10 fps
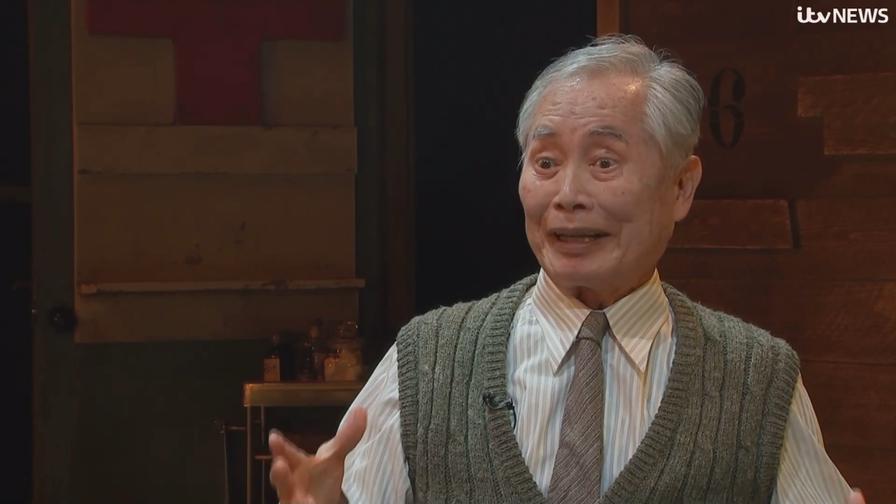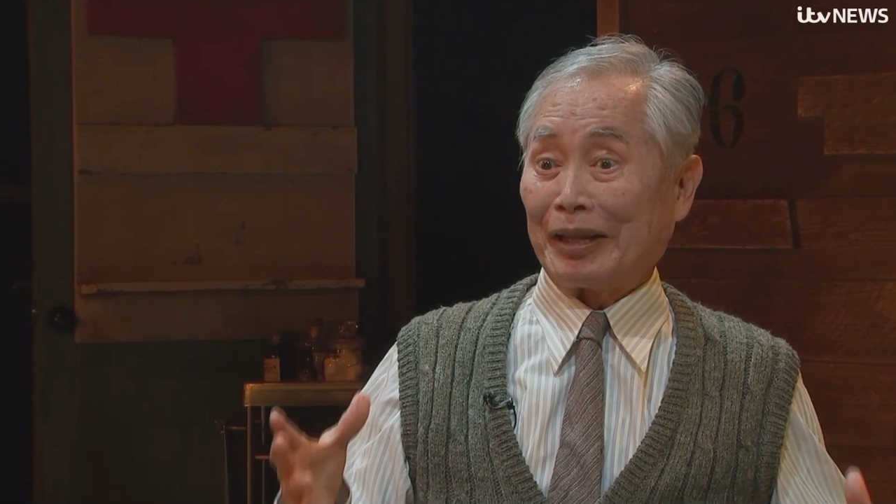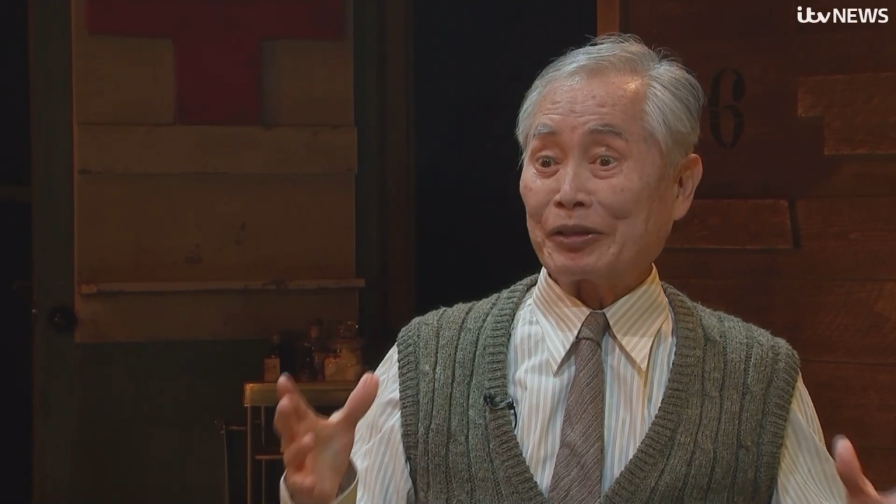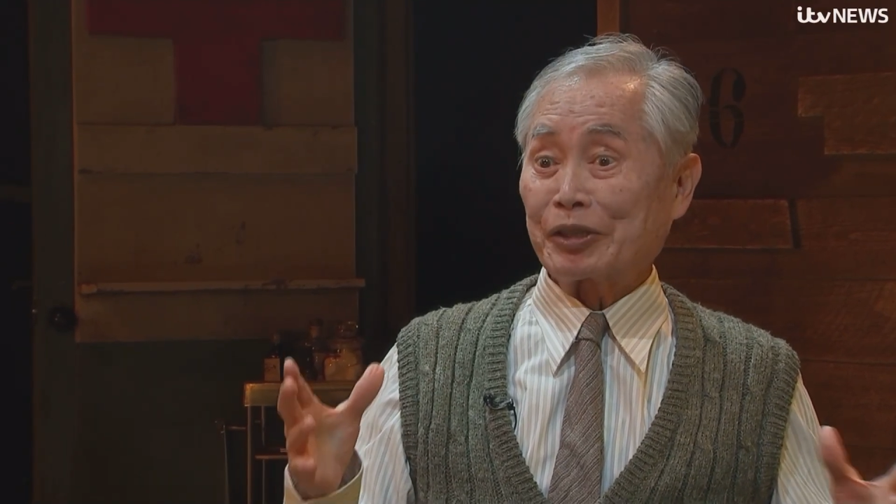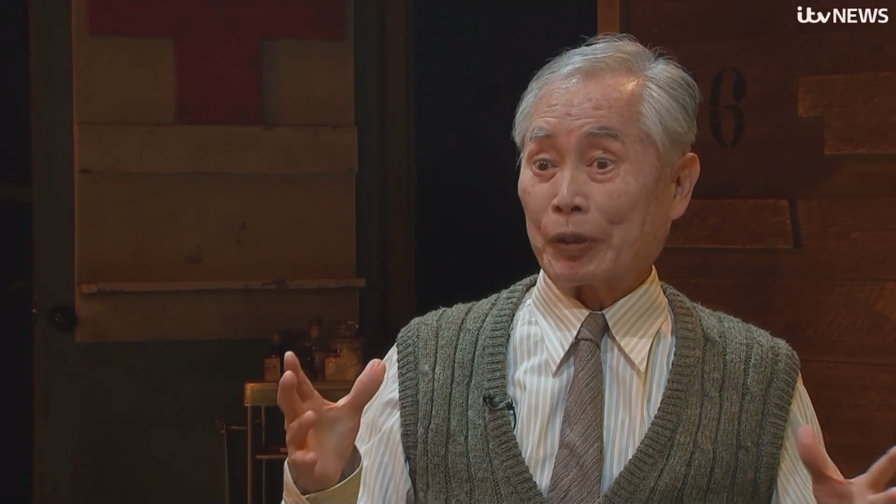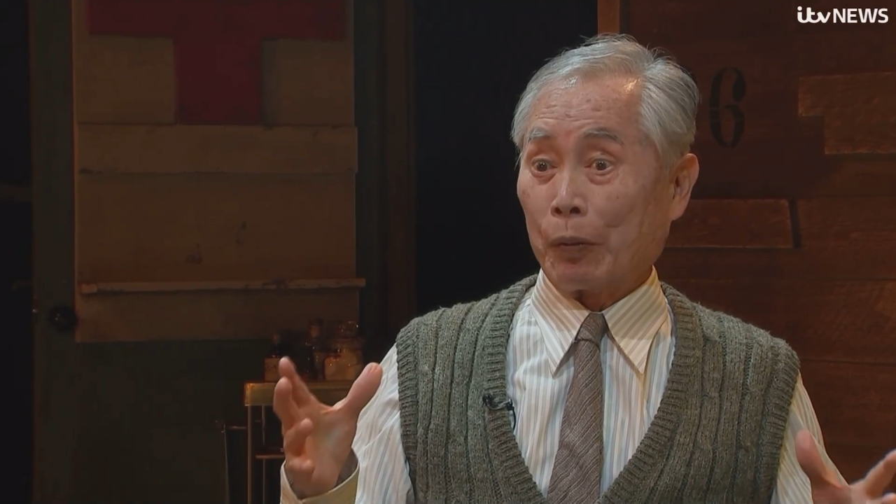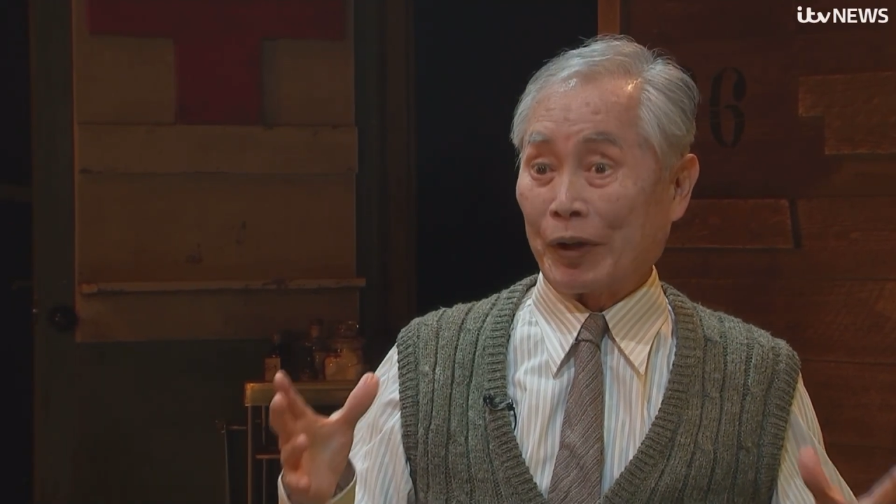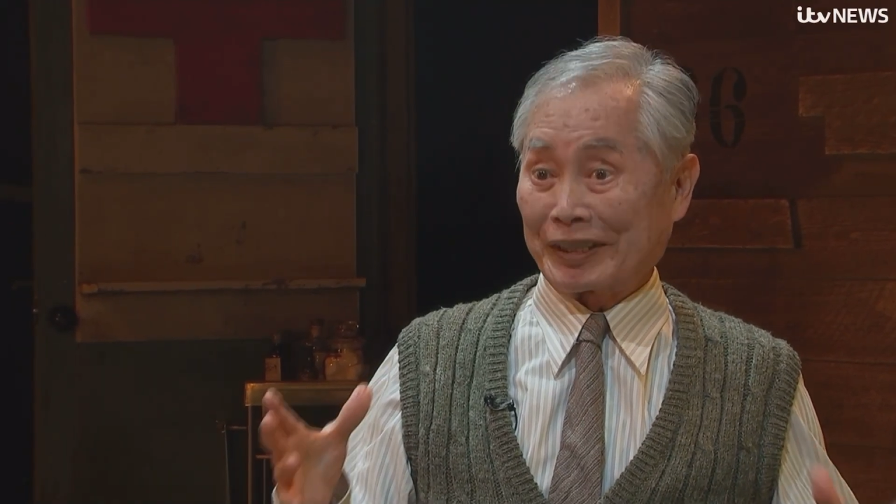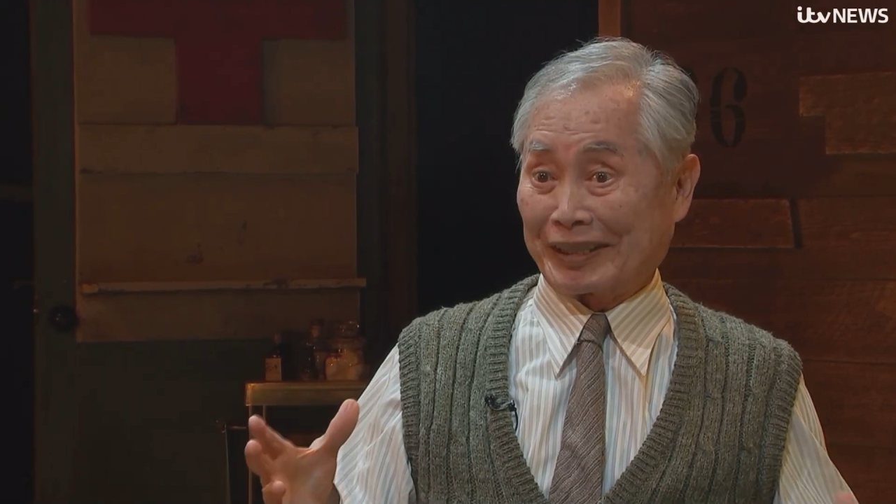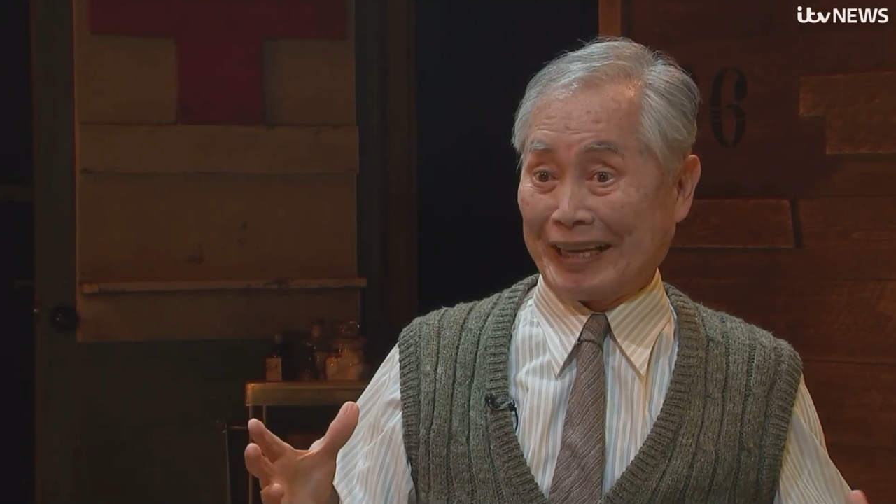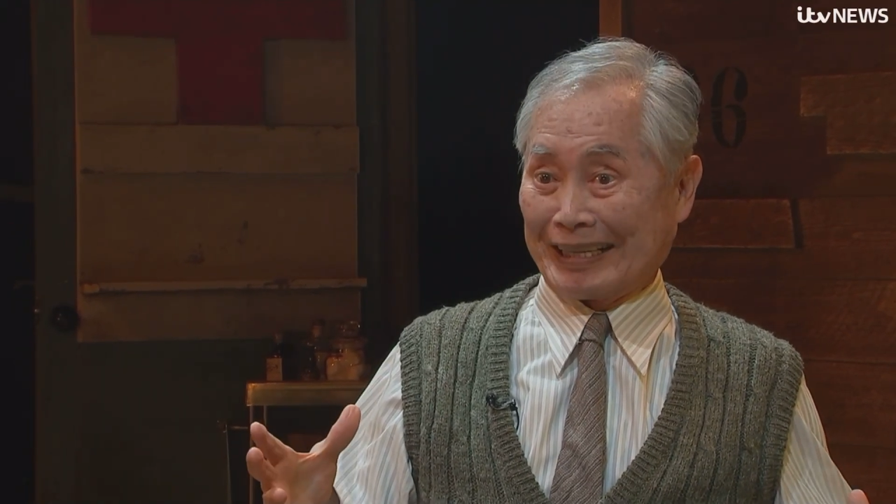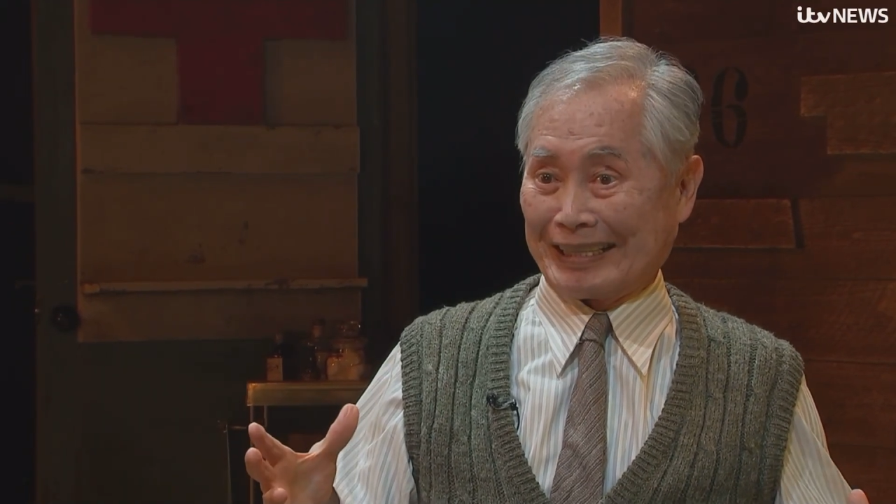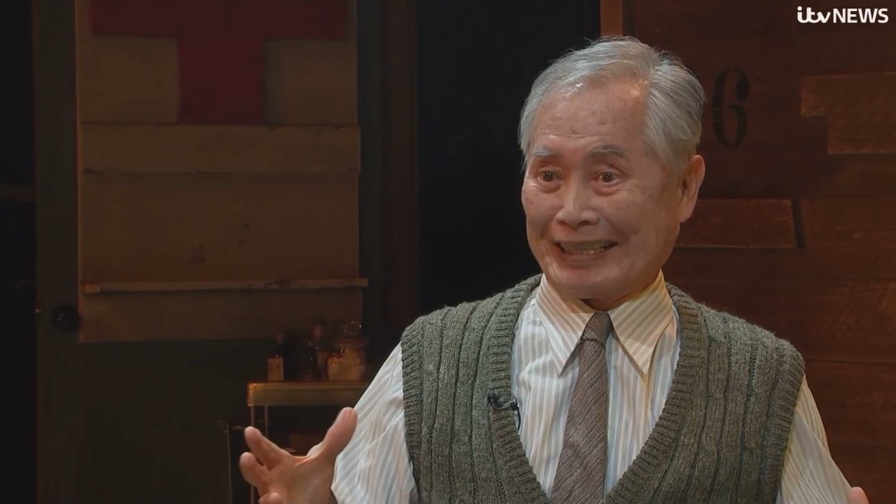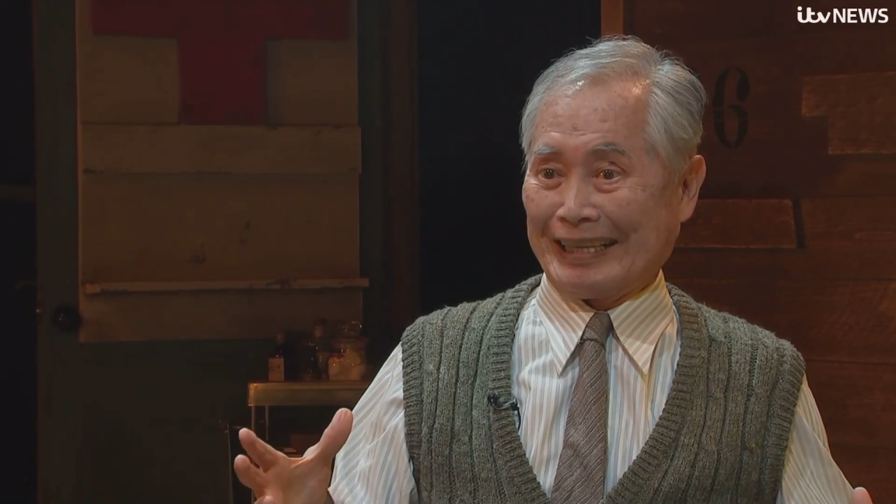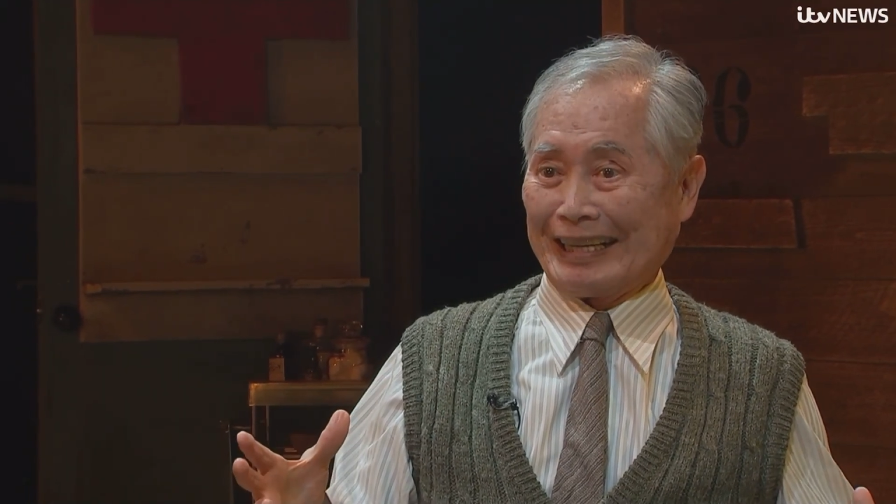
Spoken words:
there's the West End,